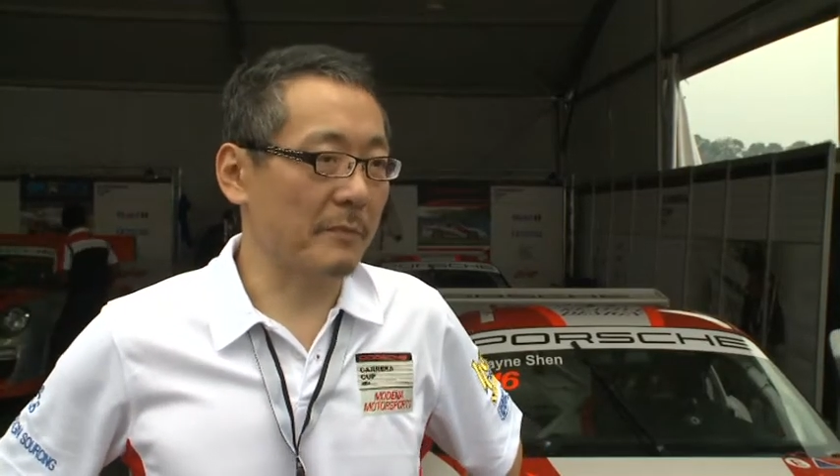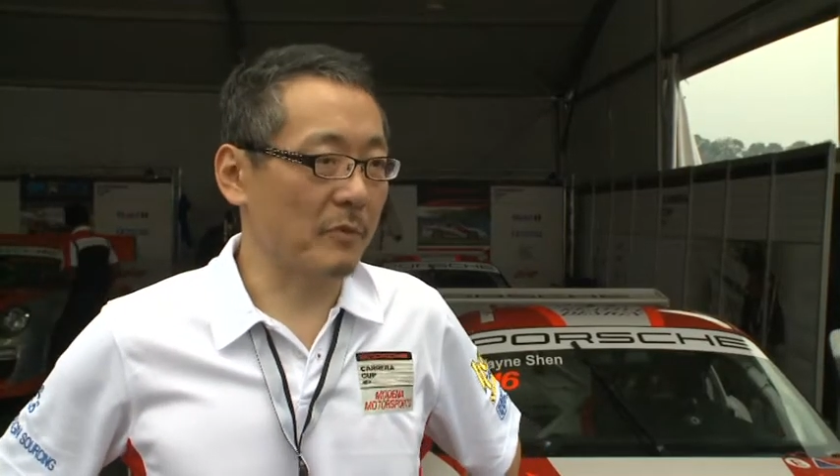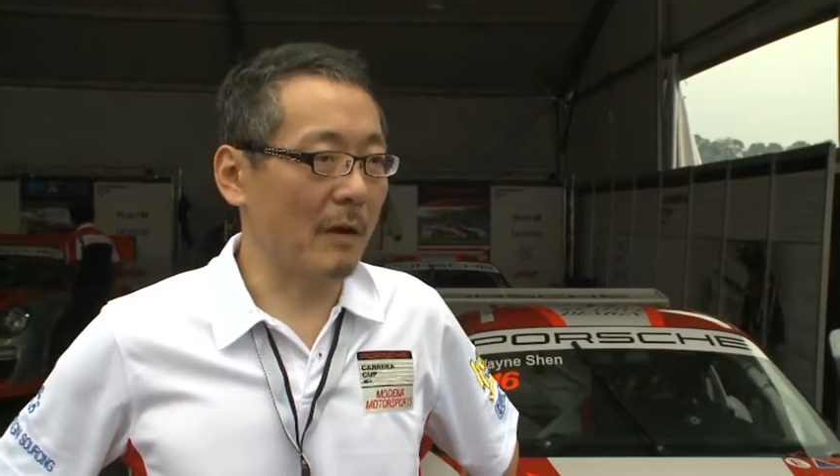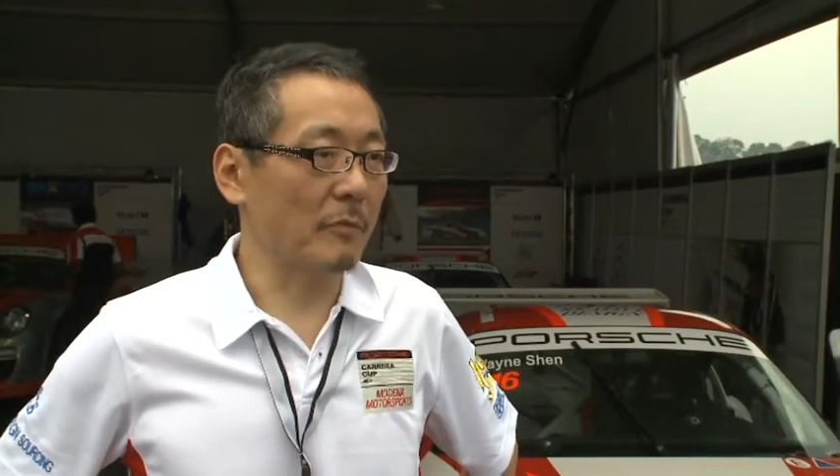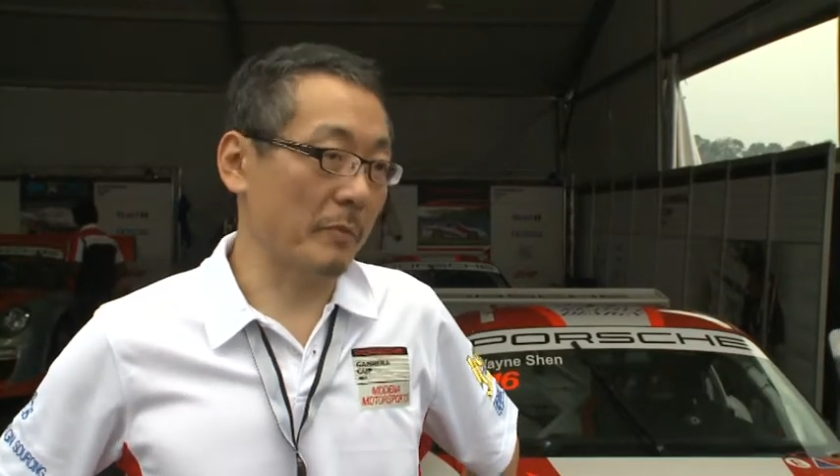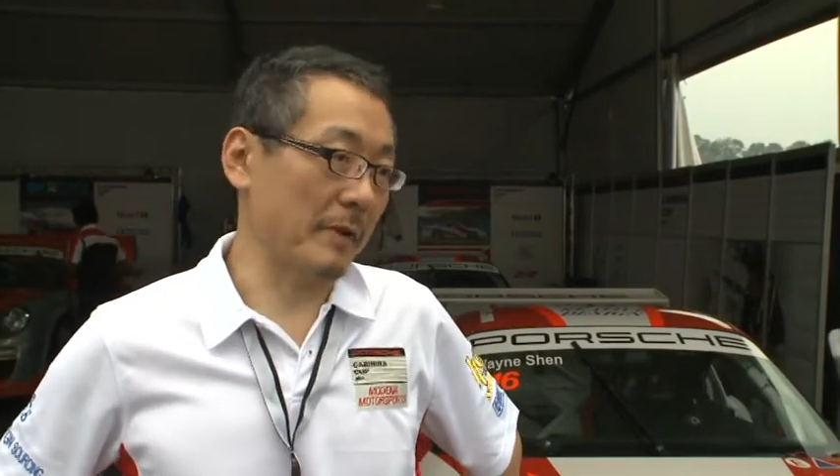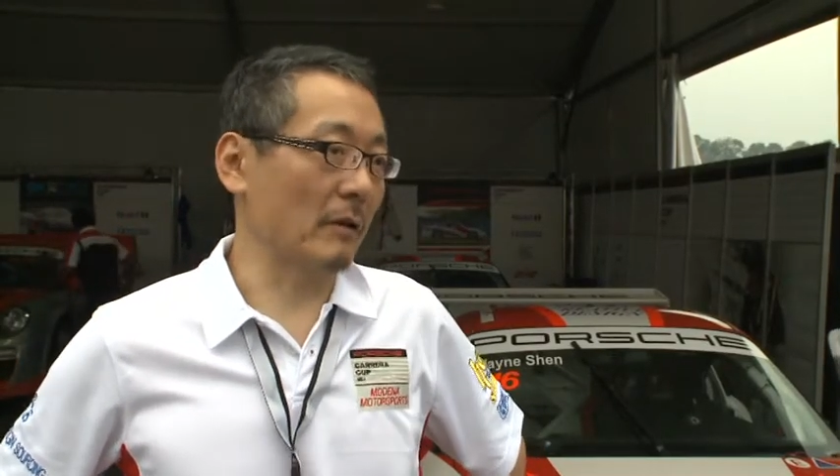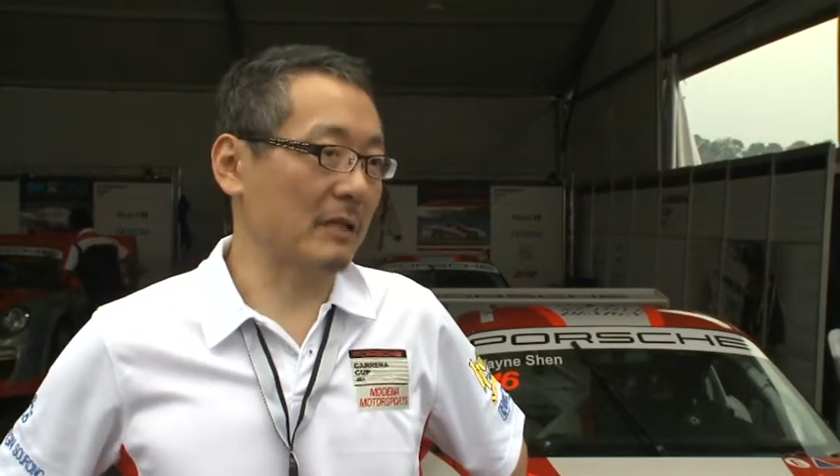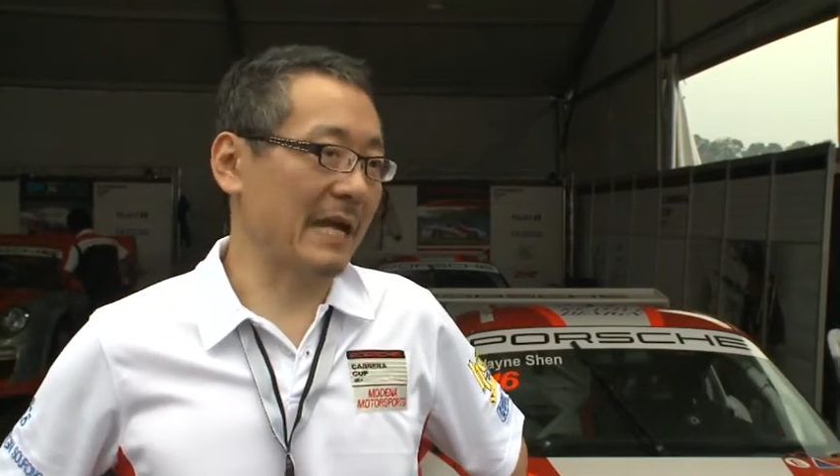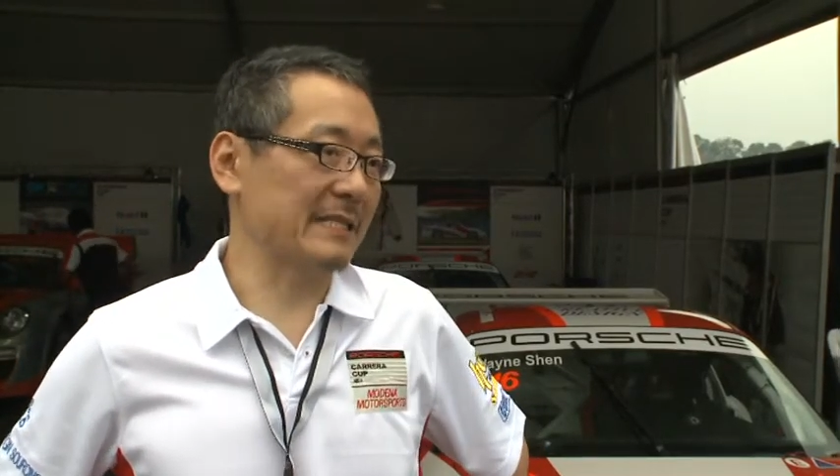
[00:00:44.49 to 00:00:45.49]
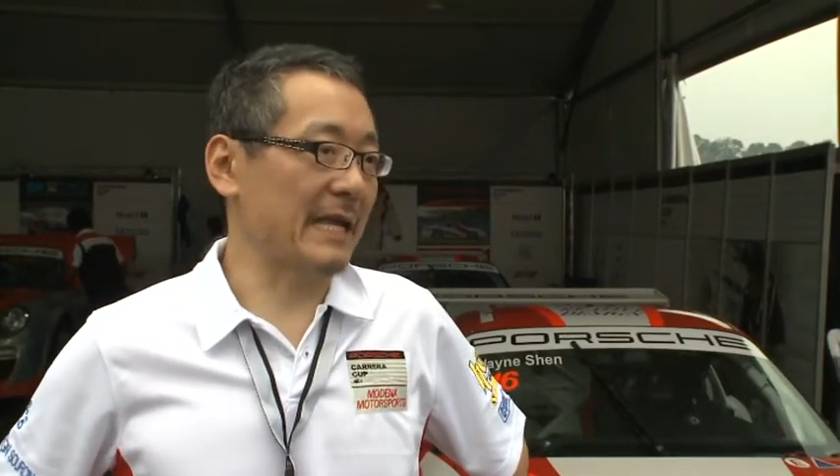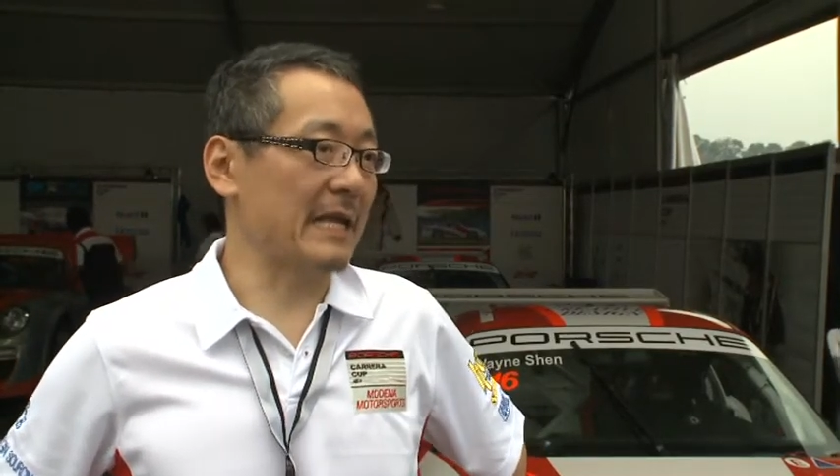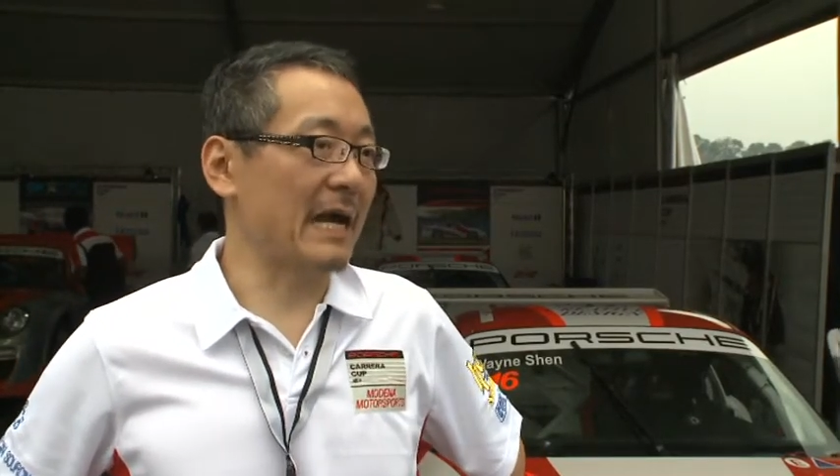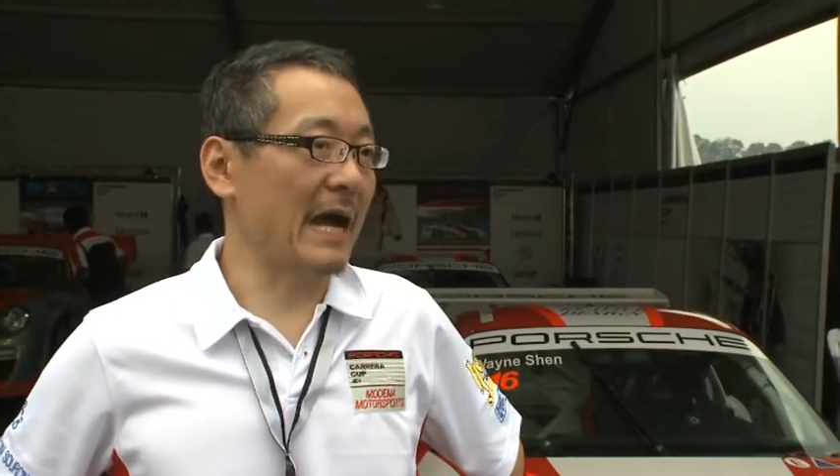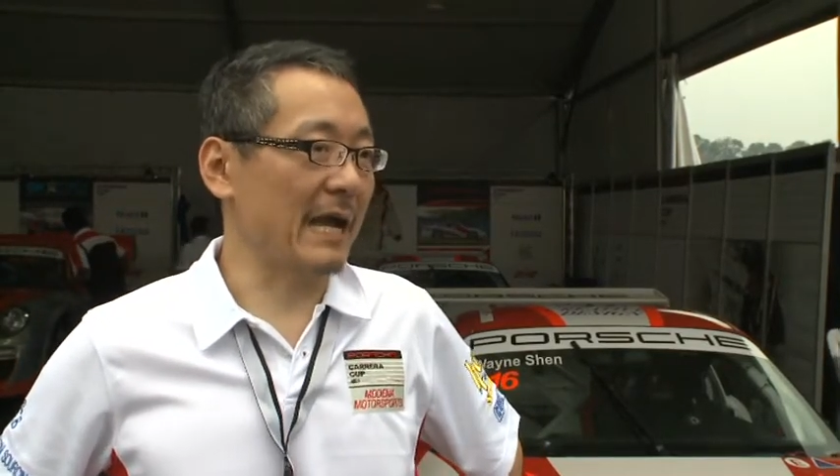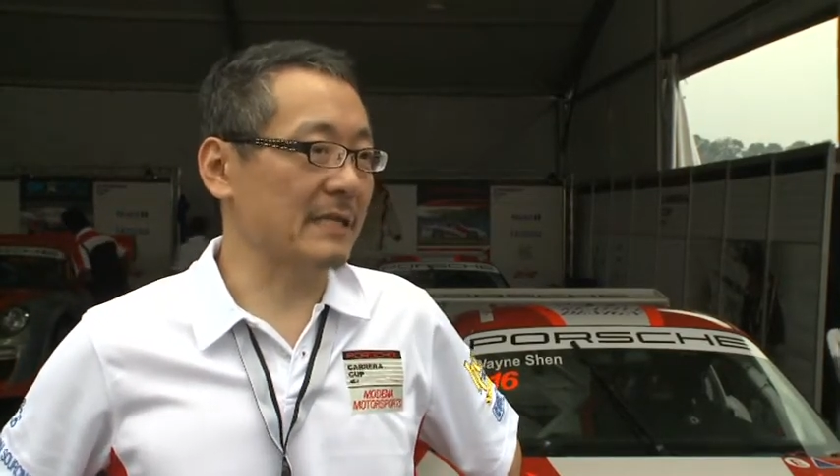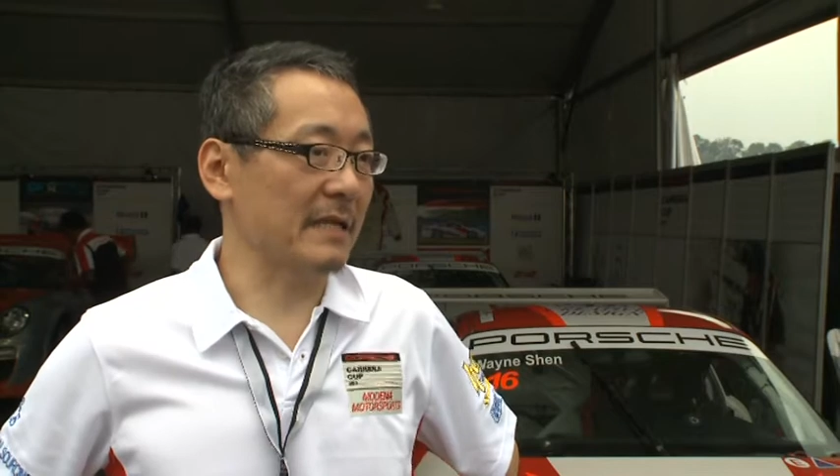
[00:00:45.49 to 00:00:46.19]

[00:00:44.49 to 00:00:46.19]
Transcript: problem for all Class A guys.